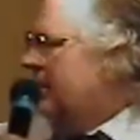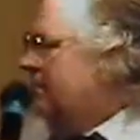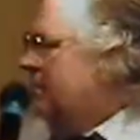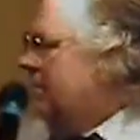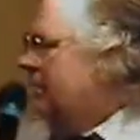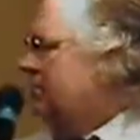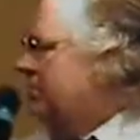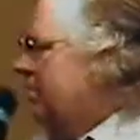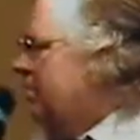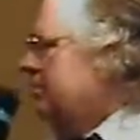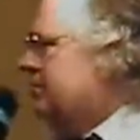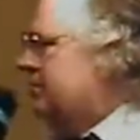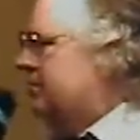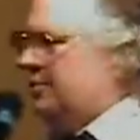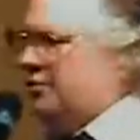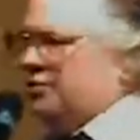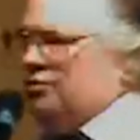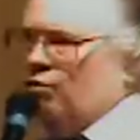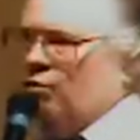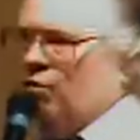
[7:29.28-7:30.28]
that had been
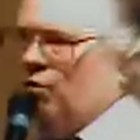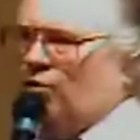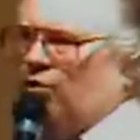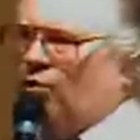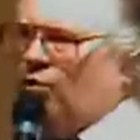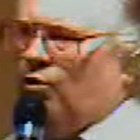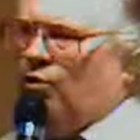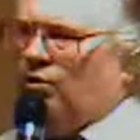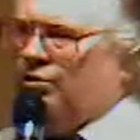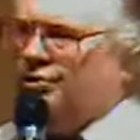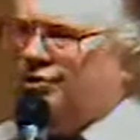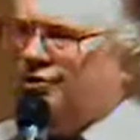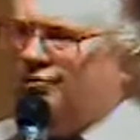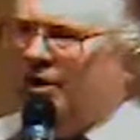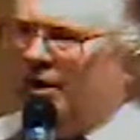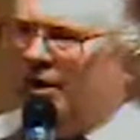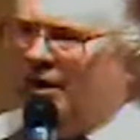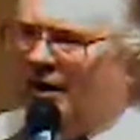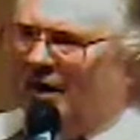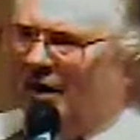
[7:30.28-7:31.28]
built since World War
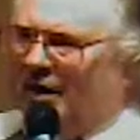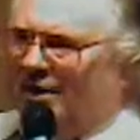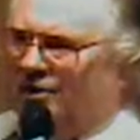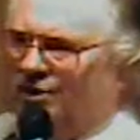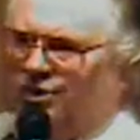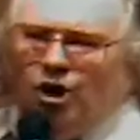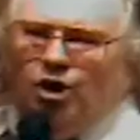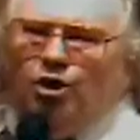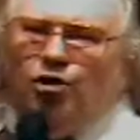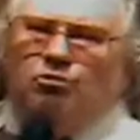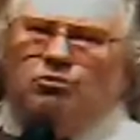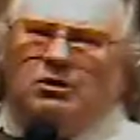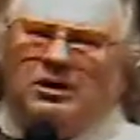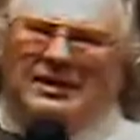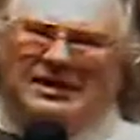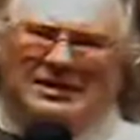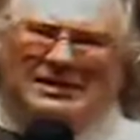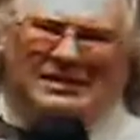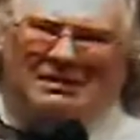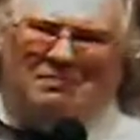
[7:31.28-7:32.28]
II,
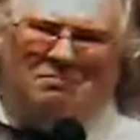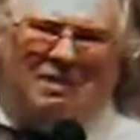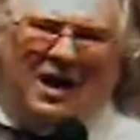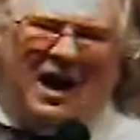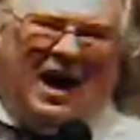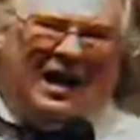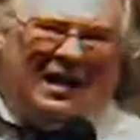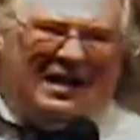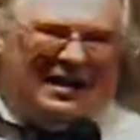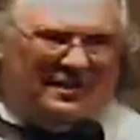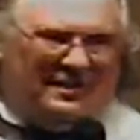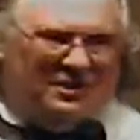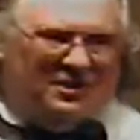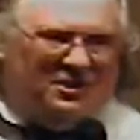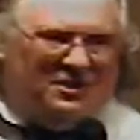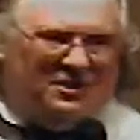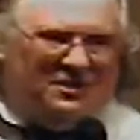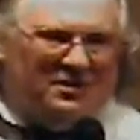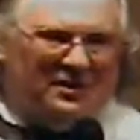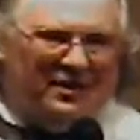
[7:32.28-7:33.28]
totally
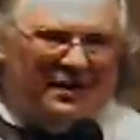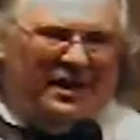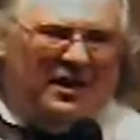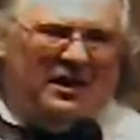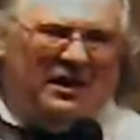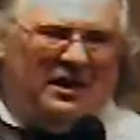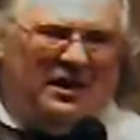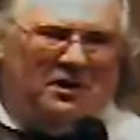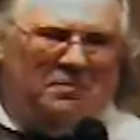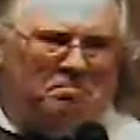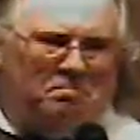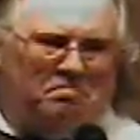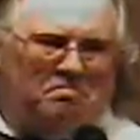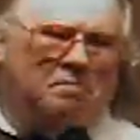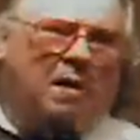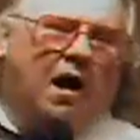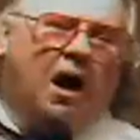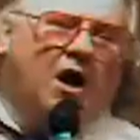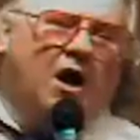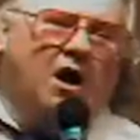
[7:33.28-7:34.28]
demolished. England
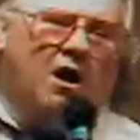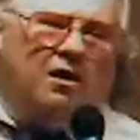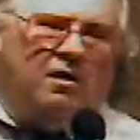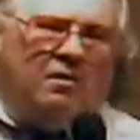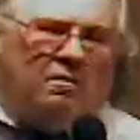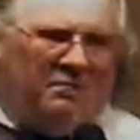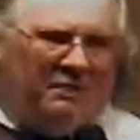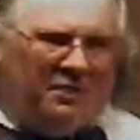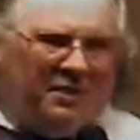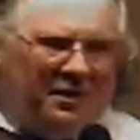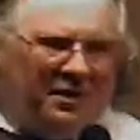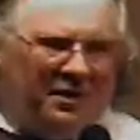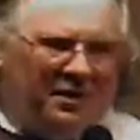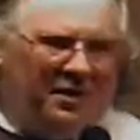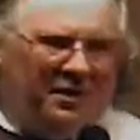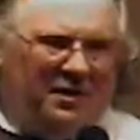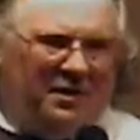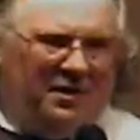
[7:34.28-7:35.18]
bombed,